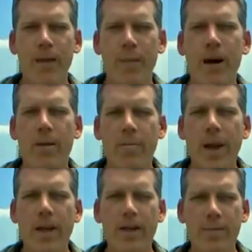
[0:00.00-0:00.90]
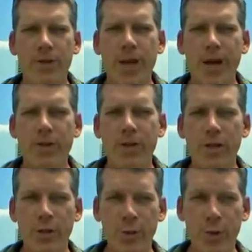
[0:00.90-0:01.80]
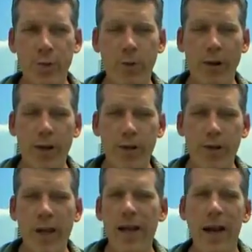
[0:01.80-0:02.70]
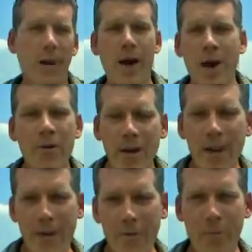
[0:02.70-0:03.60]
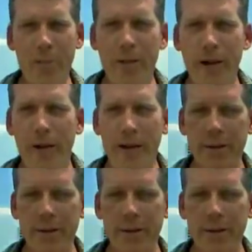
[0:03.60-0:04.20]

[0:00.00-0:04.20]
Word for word: about making some changes into renewable energy. And I'm hearing that from people out